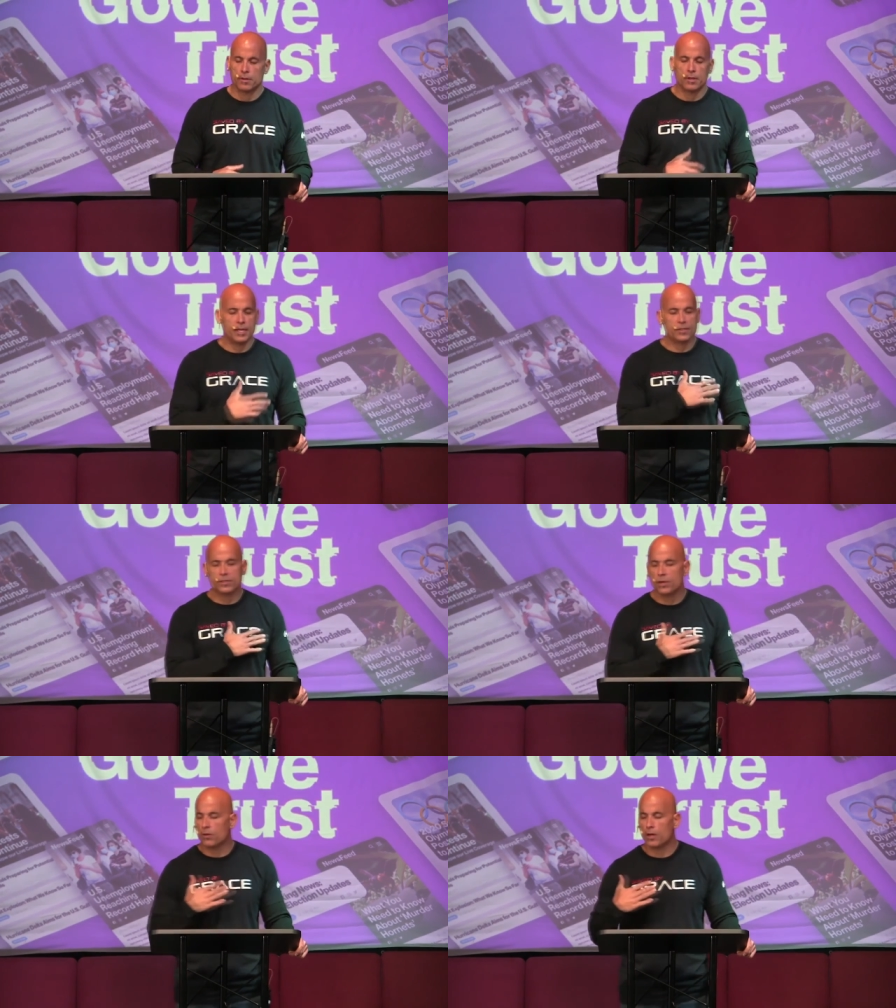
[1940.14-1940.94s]
It's
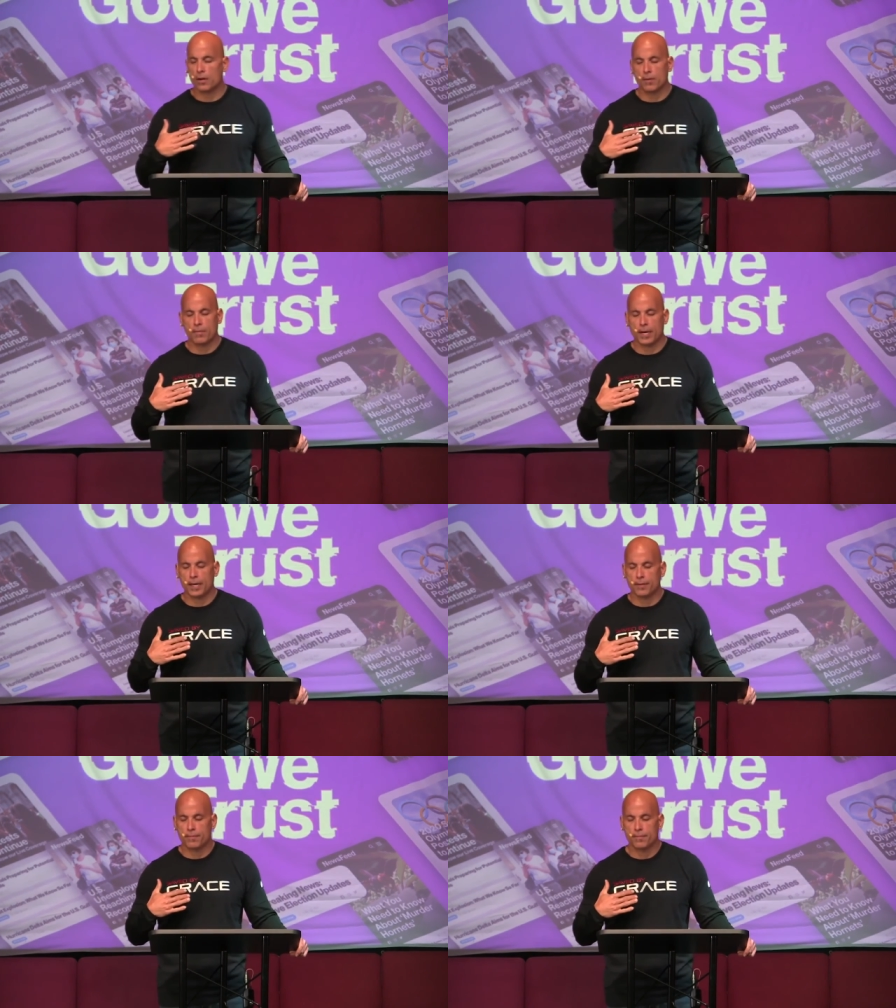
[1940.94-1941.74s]
no longer
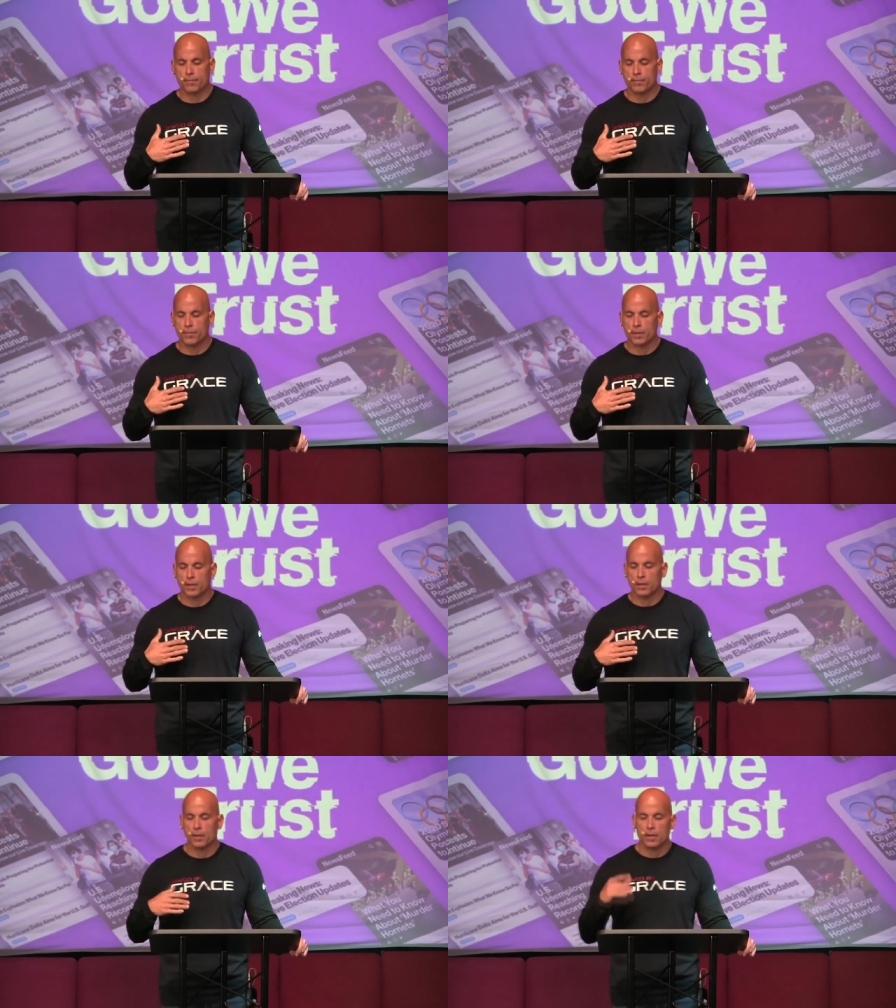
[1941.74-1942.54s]
mine,
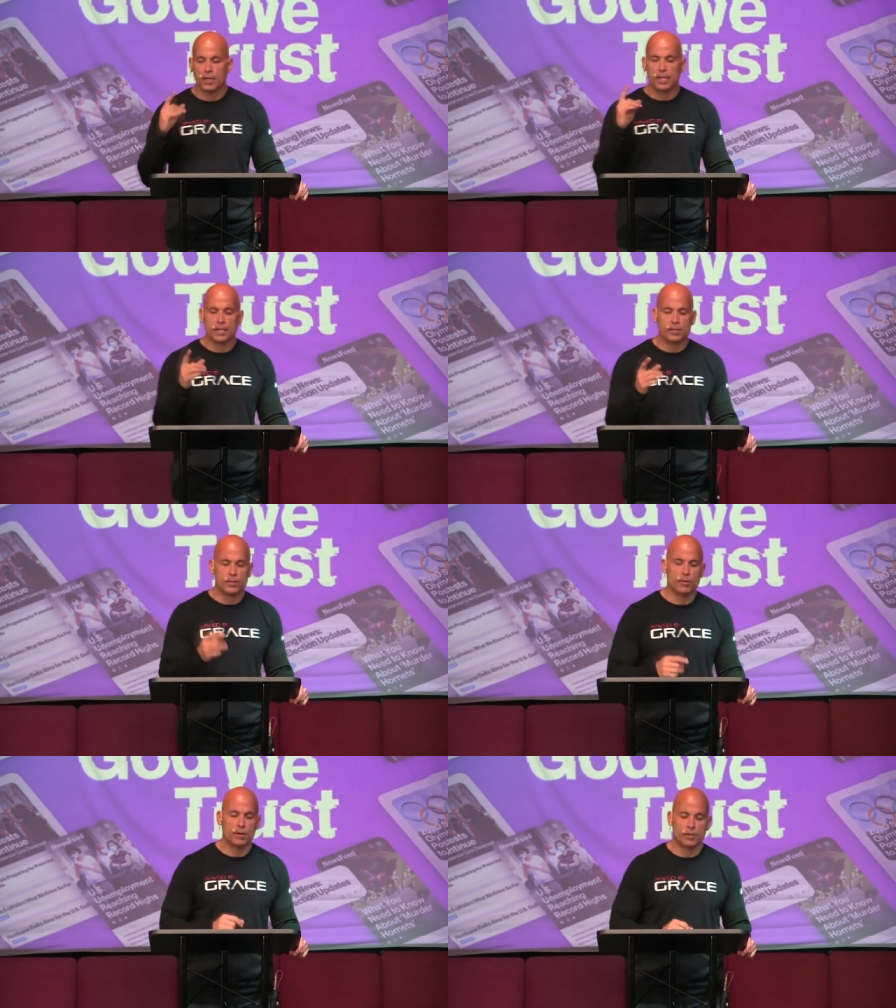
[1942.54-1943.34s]
it's
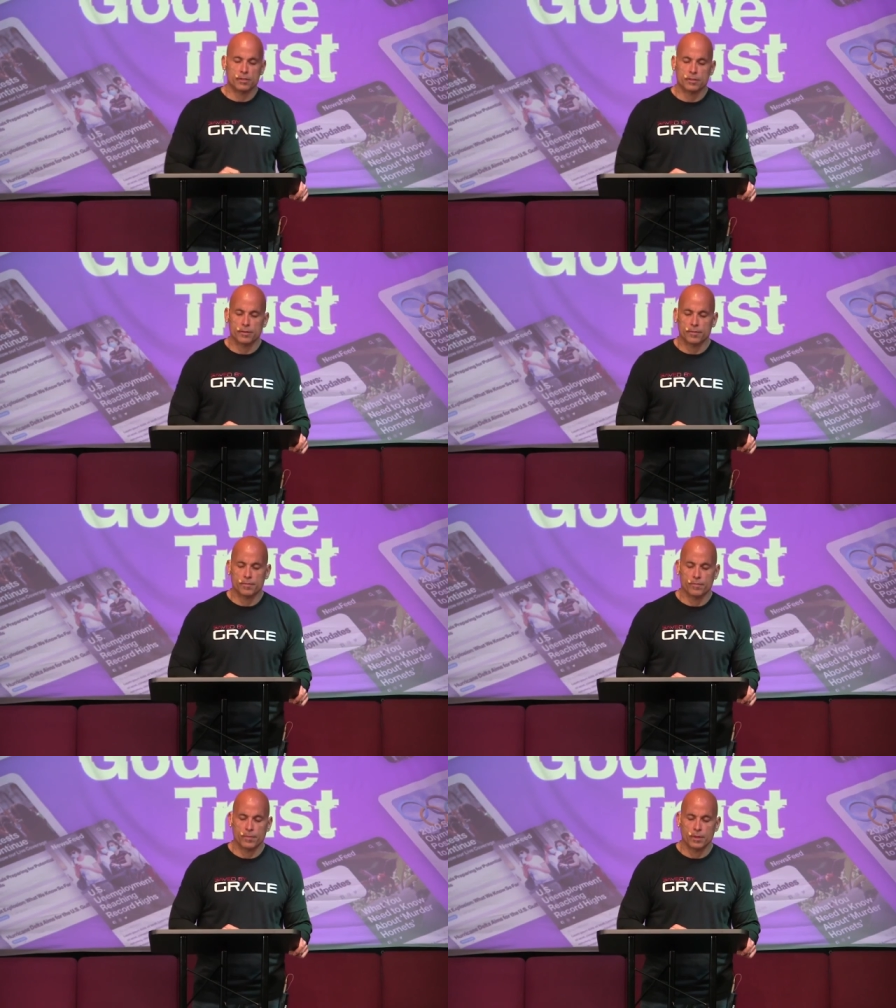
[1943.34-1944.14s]
yours.
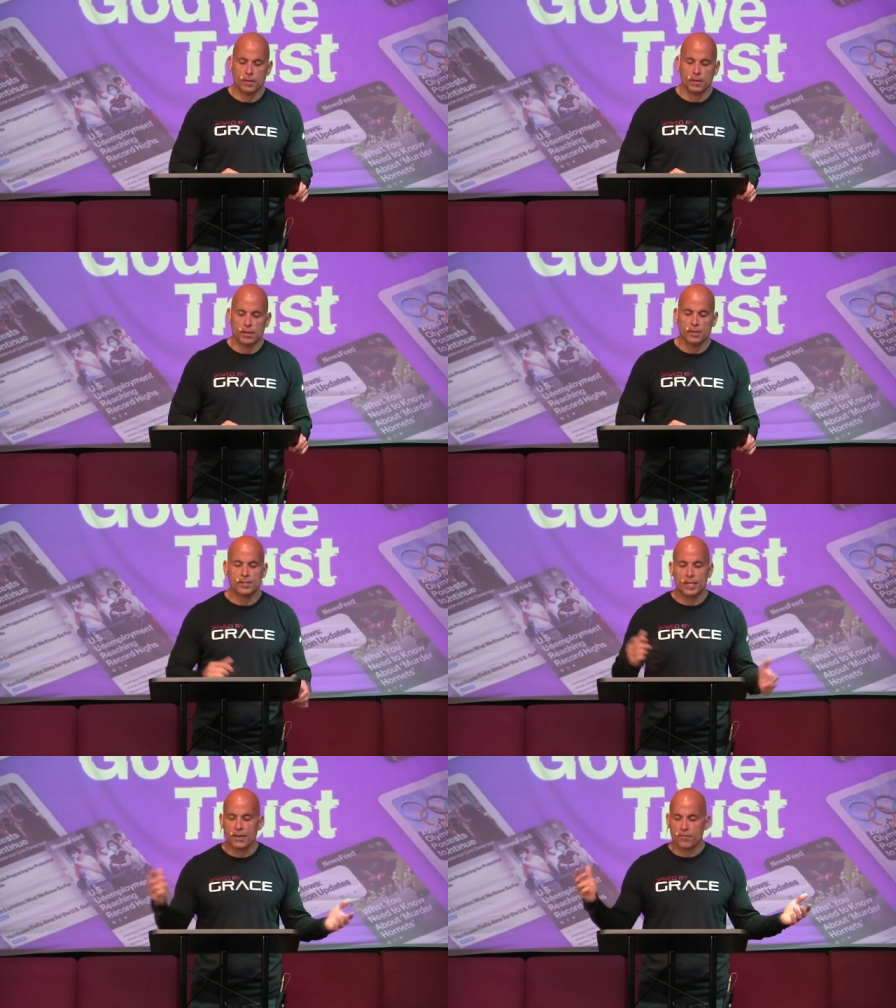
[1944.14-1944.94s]

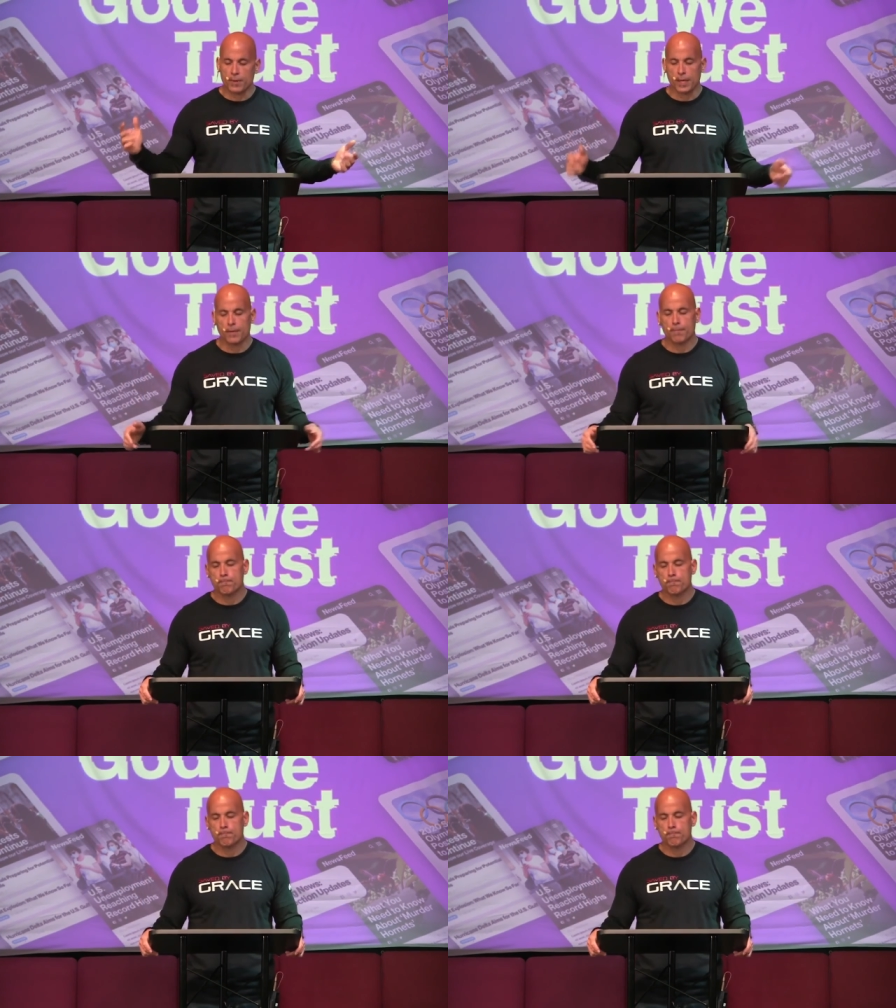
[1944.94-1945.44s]
Save me.